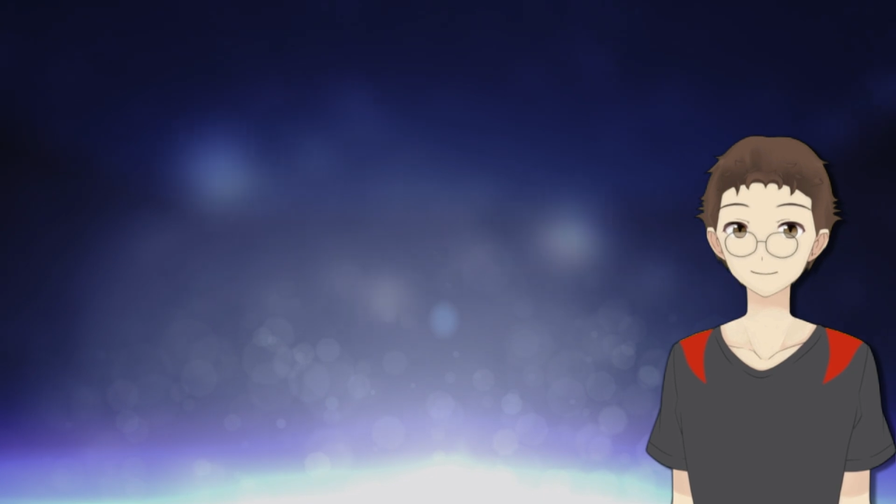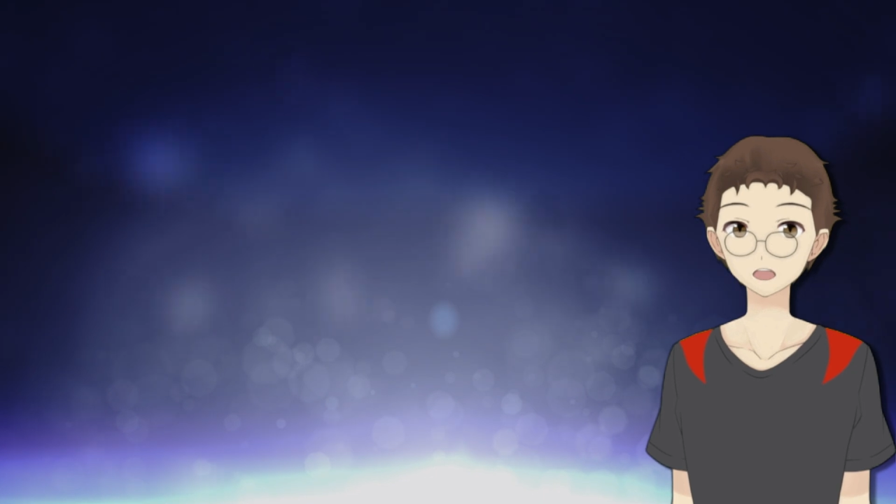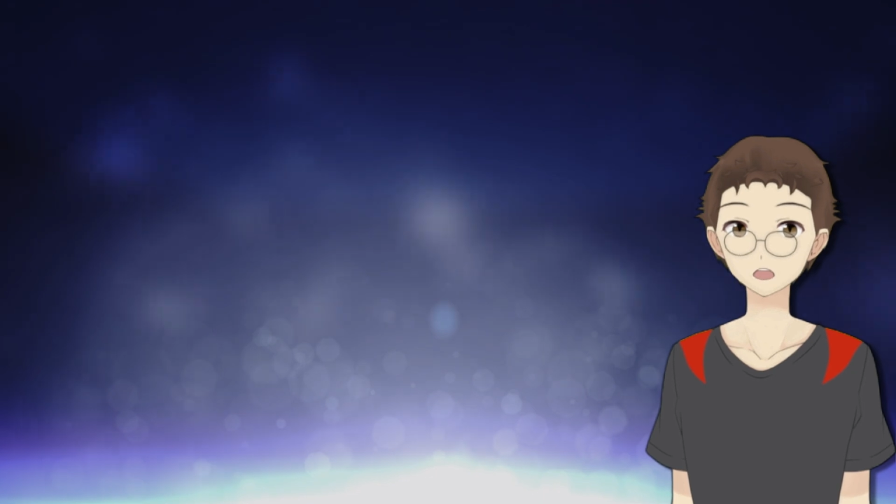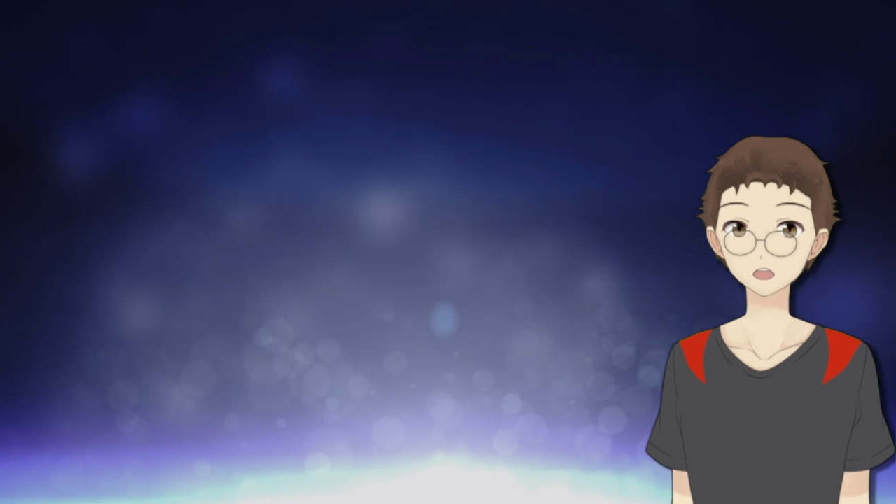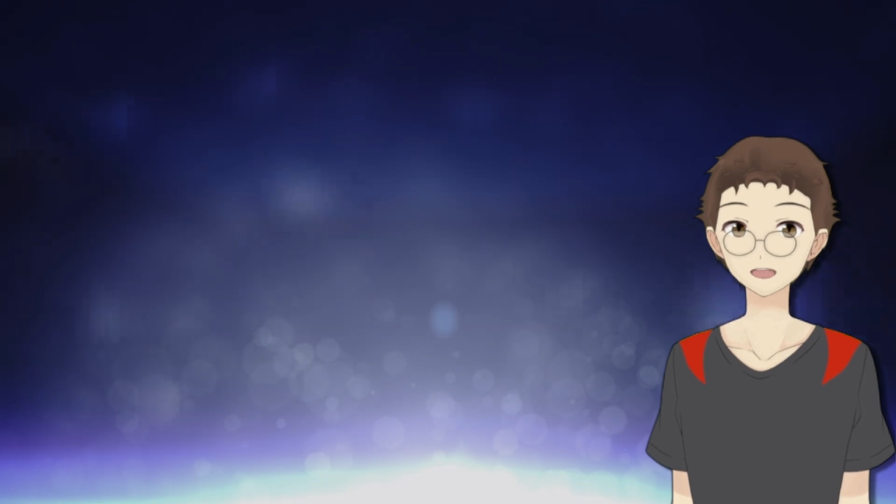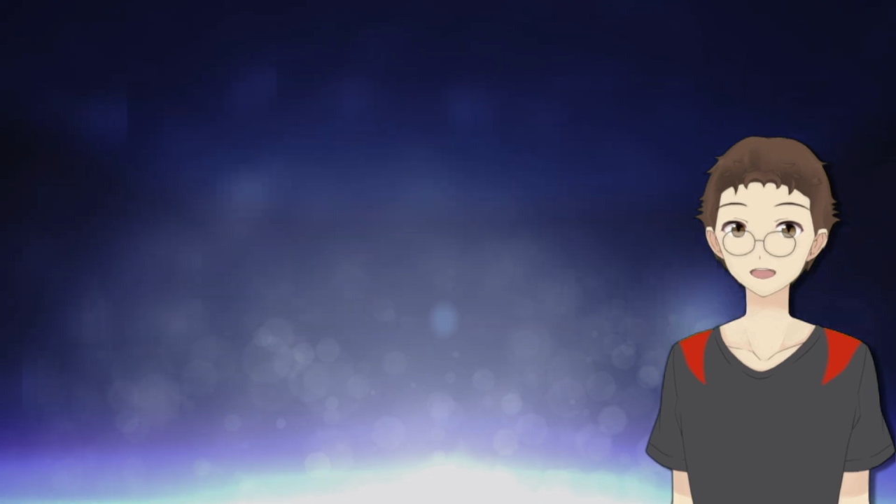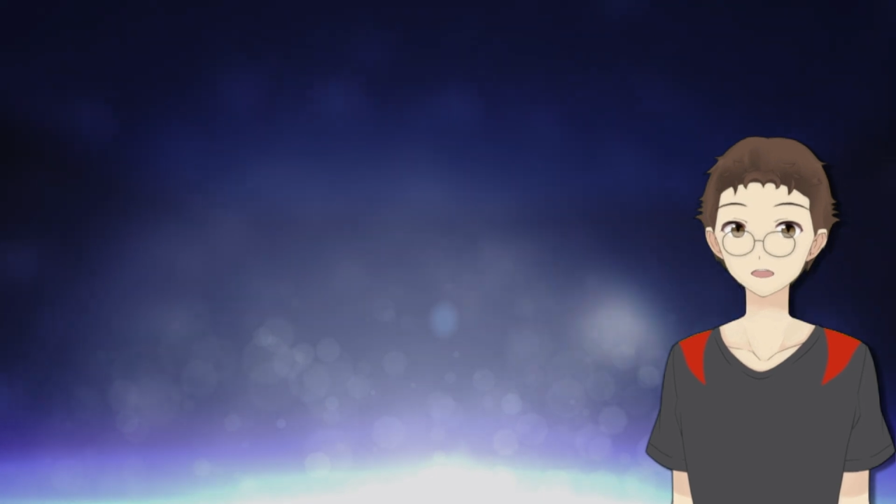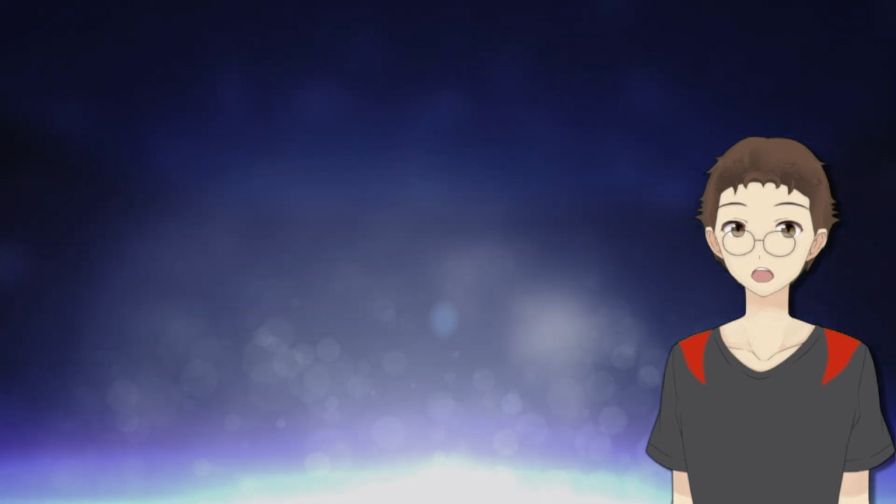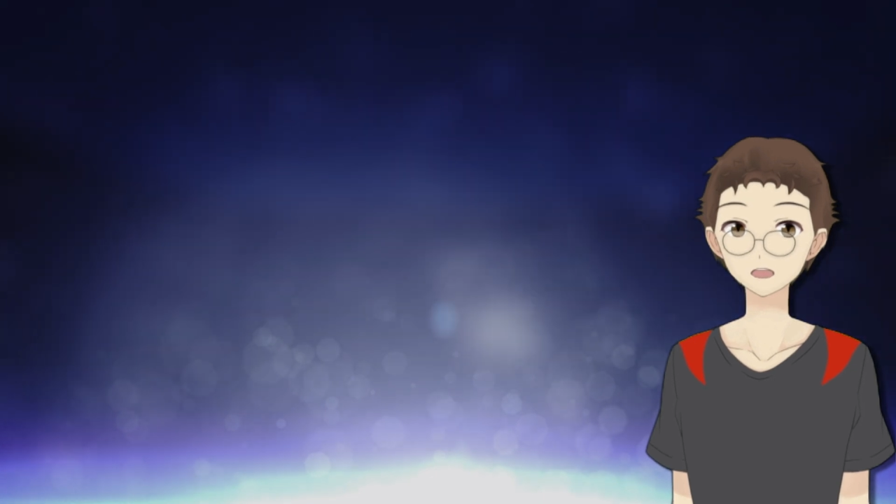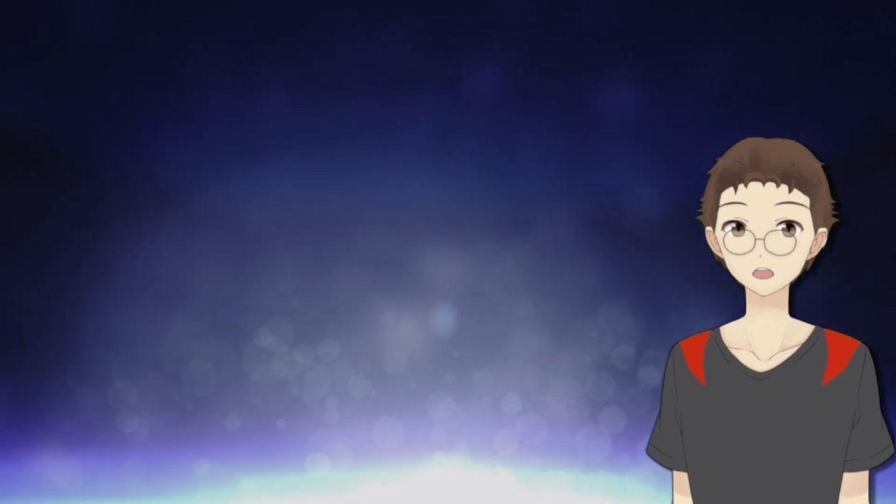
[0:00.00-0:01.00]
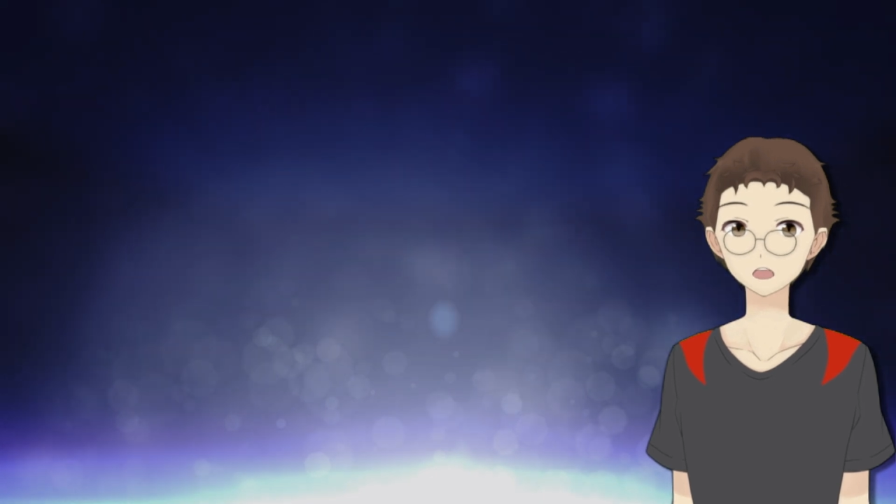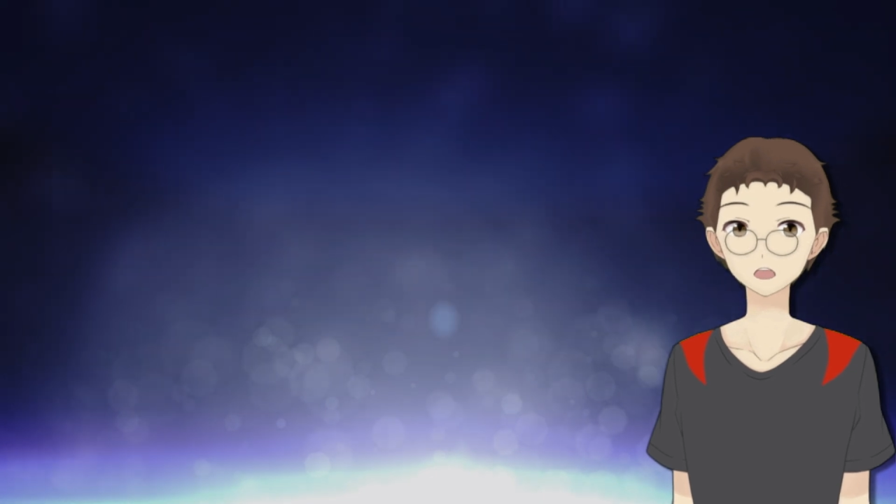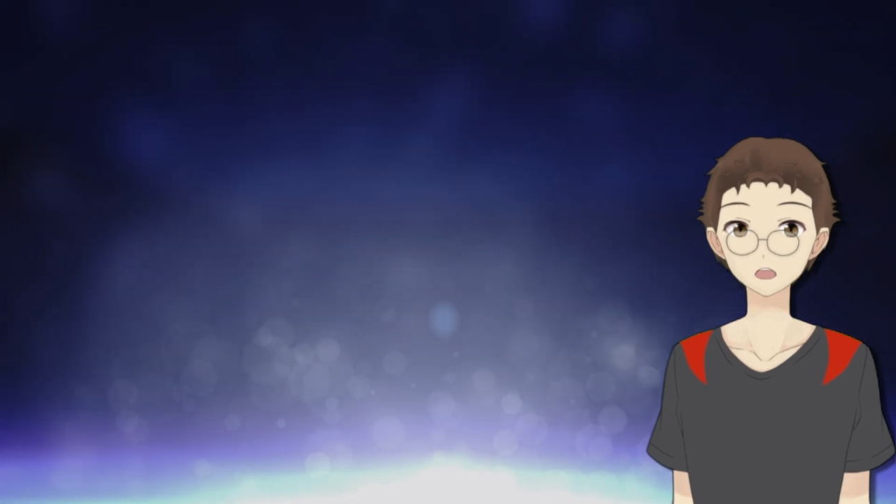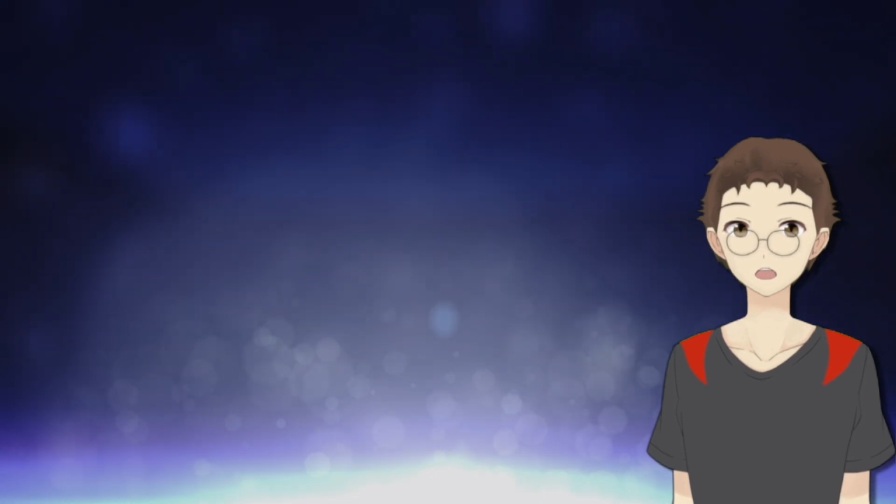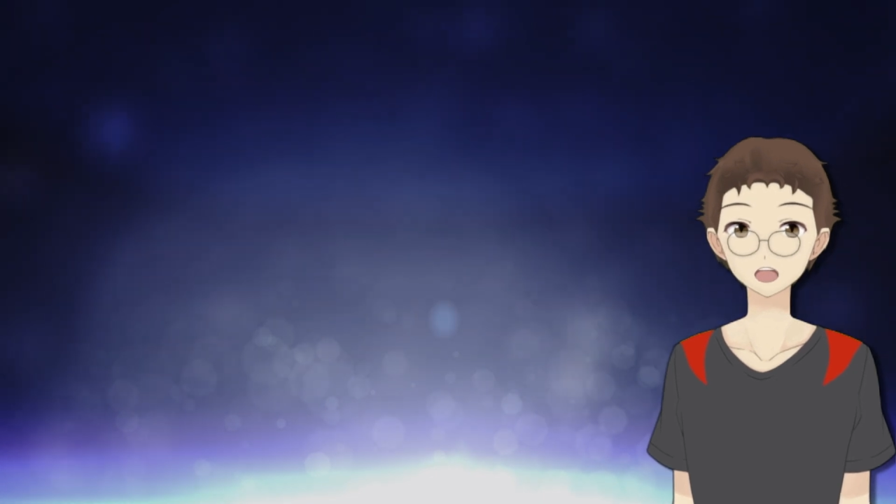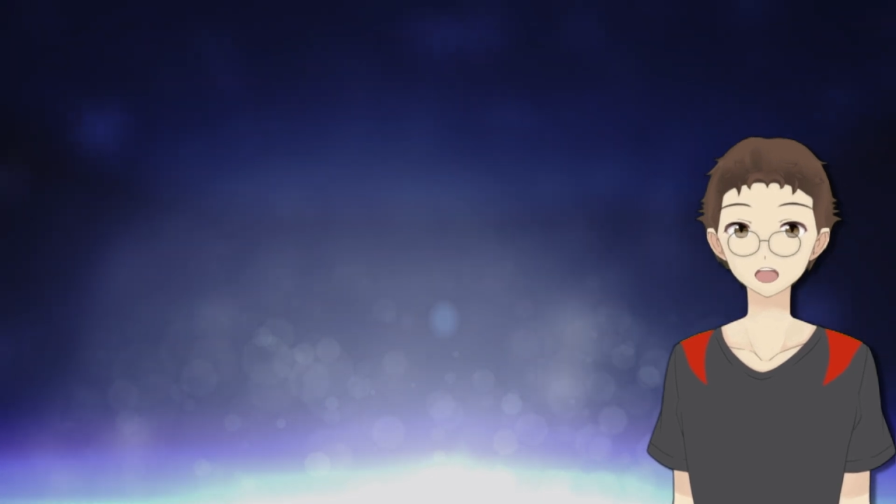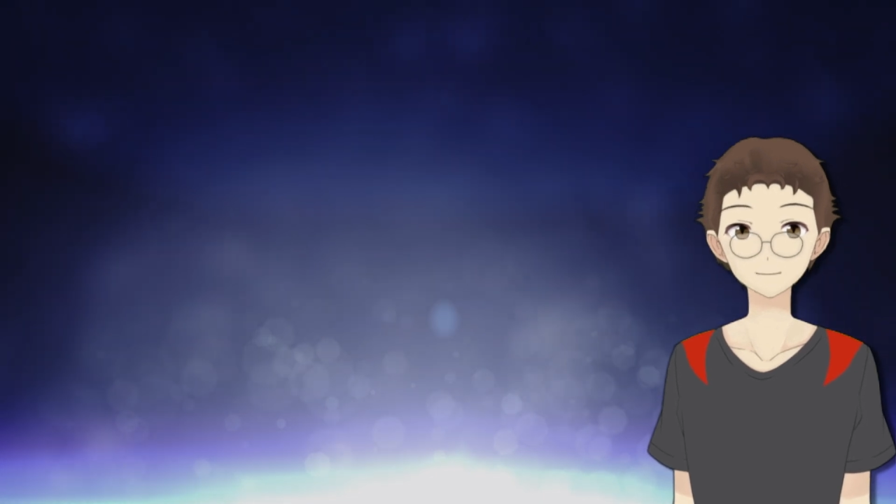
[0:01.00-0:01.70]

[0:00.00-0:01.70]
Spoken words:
Thank you for watching this video.